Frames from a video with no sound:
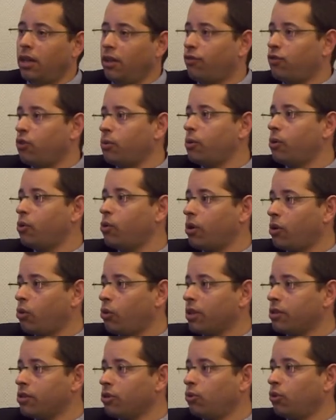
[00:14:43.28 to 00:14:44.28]
from all
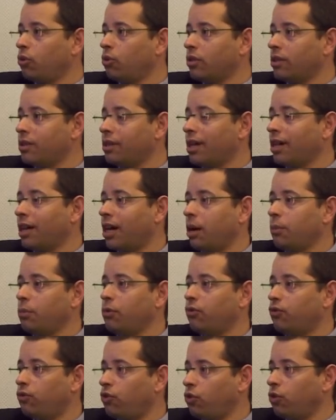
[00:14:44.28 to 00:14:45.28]
around the world, they are
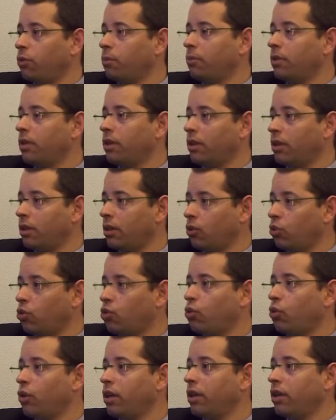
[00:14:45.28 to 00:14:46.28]
coming from
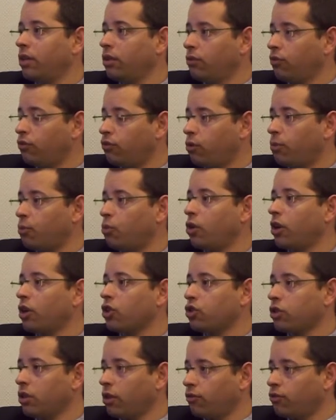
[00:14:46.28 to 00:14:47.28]
Ukraine, from
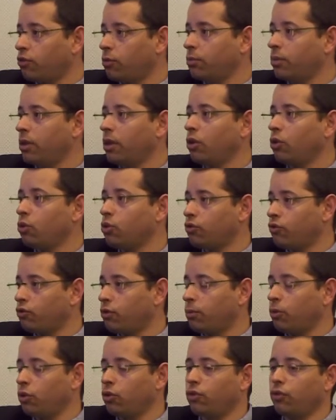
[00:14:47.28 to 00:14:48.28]
Russia, from Belarus,
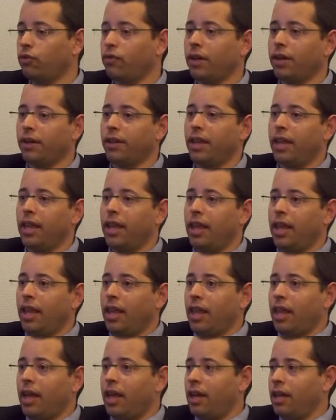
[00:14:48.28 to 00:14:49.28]
from Moldova,
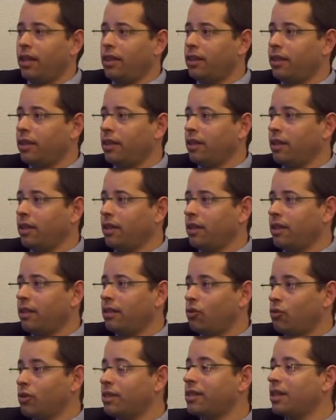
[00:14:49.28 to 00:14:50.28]
and
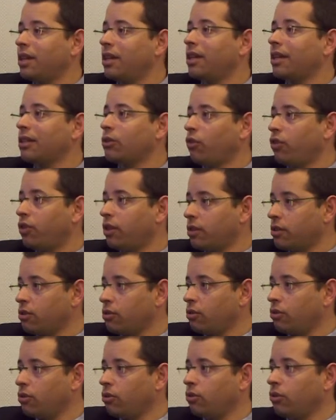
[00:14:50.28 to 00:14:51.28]
there is still a lot of things
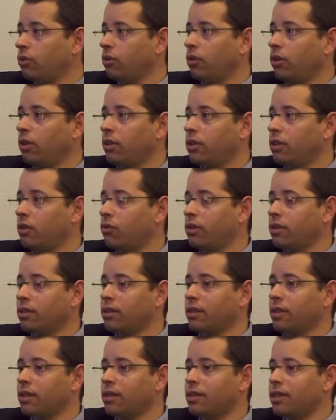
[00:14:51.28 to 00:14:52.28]
to do. There is
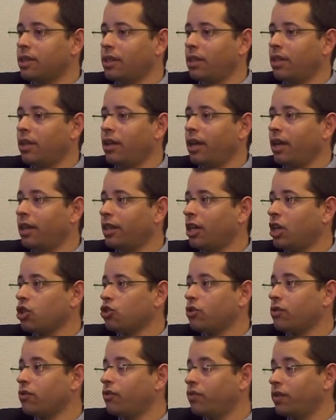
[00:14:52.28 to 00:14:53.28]
still
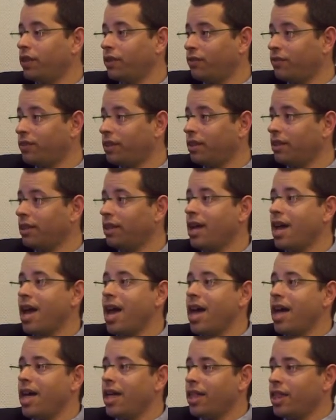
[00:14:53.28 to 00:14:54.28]

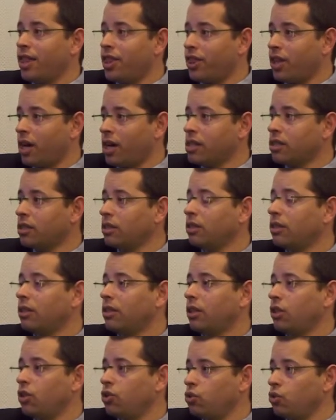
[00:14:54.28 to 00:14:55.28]
850,000
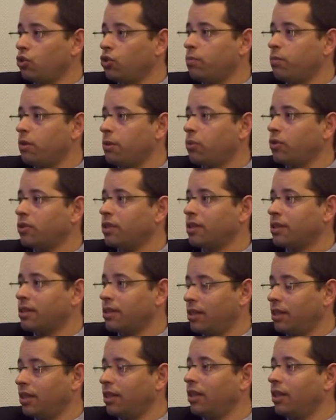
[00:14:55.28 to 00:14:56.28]
Jewish people that
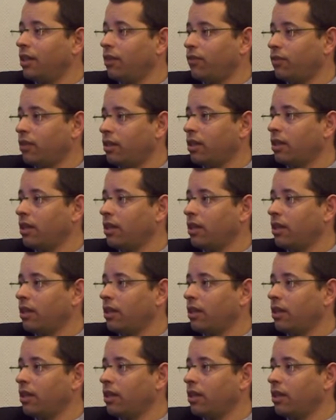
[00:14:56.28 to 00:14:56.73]
still left